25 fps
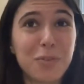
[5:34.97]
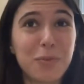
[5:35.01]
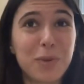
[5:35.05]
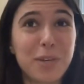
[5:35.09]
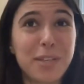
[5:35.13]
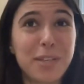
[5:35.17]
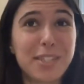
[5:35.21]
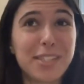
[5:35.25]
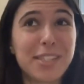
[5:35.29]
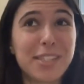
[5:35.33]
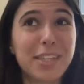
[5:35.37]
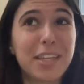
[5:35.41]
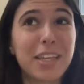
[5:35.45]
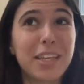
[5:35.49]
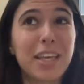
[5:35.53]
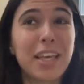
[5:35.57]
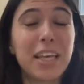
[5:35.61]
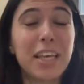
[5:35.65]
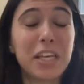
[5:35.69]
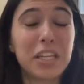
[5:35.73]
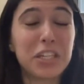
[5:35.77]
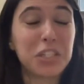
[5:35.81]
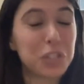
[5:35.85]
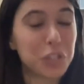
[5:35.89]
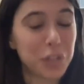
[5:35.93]
was
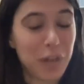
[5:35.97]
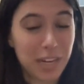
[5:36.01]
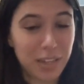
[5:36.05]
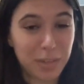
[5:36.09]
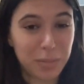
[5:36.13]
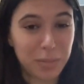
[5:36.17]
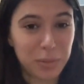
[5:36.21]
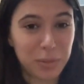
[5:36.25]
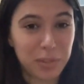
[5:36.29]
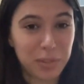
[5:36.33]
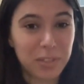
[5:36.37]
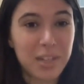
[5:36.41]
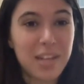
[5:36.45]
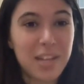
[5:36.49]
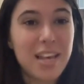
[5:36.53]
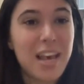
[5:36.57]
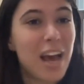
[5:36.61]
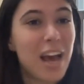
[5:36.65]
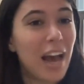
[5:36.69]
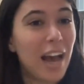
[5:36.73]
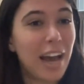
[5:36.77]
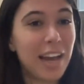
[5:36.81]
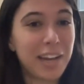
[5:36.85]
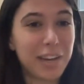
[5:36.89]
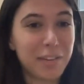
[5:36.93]
incredible.
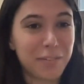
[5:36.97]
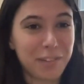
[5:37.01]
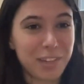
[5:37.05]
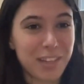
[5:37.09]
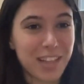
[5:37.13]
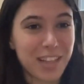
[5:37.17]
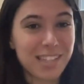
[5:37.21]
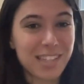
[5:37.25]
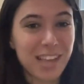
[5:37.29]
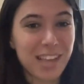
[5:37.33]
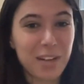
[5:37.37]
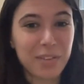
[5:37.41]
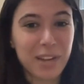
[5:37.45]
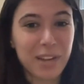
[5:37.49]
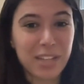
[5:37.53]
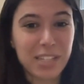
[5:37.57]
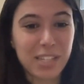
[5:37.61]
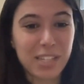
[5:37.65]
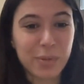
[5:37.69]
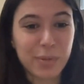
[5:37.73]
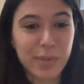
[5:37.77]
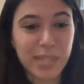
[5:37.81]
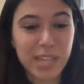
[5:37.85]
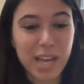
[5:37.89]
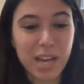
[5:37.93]
I didn't realize how
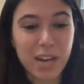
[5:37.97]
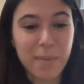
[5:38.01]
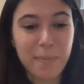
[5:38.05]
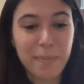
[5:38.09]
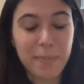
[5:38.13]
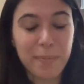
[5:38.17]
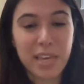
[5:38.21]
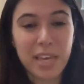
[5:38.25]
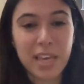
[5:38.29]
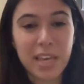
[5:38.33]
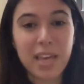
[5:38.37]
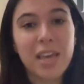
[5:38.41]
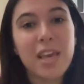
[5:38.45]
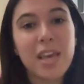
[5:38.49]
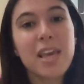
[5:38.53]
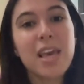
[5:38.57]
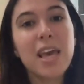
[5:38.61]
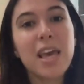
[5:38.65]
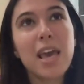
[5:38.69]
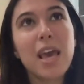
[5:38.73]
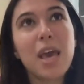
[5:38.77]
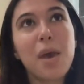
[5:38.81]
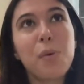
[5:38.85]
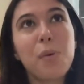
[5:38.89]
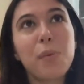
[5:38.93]
nice it was going to be.
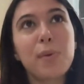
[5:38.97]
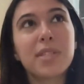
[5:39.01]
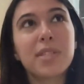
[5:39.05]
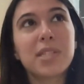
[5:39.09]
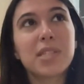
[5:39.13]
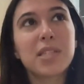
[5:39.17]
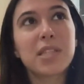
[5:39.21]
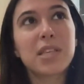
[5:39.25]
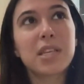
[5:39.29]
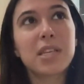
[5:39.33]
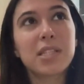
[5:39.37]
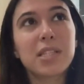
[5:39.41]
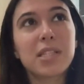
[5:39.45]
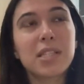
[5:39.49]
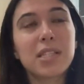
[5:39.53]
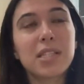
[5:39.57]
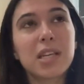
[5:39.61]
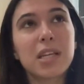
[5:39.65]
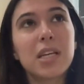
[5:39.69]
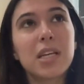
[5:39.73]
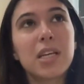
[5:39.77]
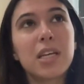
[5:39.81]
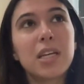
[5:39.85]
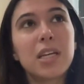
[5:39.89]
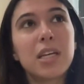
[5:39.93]
It was this
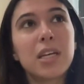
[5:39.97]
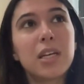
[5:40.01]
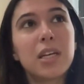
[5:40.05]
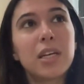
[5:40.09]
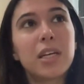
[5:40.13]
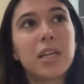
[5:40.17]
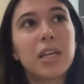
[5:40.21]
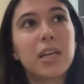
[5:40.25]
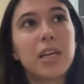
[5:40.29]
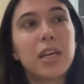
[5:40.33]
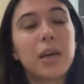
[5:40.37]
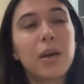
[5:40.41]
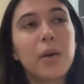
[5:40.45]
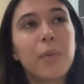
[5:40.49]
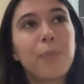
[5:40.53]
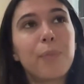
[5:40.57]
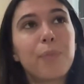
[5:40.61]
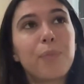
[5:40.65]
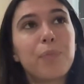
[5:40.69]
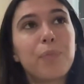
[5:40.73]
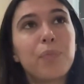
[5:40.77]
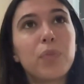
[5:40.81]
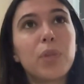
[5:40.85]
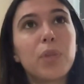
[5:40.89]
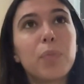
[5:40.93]

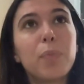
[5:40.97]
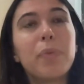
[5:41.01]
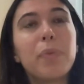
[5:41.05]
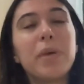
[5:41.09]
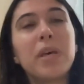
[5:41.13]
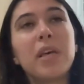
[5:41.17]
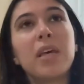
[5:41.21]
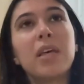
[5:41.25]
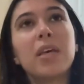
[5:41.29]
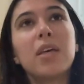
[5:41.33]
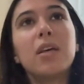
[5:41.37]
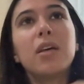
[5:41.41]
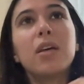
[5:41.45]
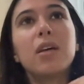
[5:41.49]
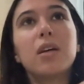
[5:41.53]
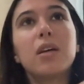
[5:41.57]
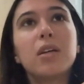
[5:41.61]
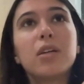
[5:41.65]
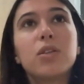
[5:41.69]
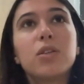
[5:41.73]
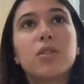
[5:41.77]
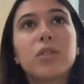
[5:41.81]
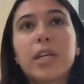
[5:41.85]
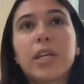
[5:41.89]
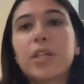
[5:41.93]
big,
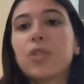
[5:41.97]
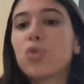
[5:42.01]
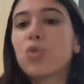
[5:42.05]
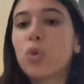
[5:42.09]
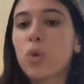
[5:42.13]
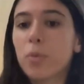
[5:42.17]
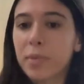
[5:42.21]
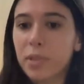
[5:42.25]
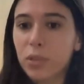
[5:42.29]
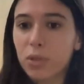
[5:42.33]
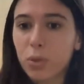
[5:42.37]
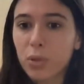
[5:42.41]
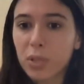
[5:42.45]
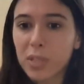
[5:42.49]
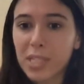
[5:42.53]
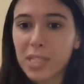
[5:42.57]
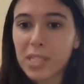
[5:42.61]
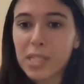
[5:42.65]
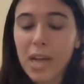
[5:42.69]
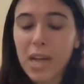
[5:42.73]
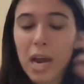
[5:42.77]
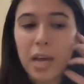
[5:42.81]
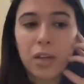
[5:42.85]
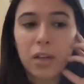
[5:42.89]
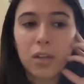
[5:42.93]
like dormitory
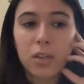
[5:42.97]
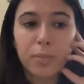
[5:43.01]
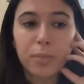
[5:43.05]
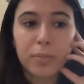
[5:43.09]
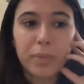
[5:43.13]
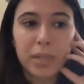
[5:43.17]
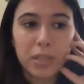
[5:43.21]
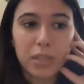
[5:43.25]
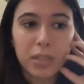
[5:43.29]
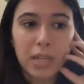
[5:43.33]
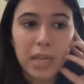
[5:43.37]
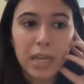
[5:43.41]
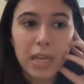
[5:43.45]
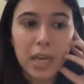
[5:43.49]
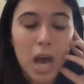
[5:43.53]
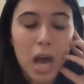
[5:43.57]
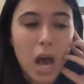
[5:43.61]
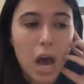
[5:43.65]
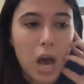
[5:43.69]
style building.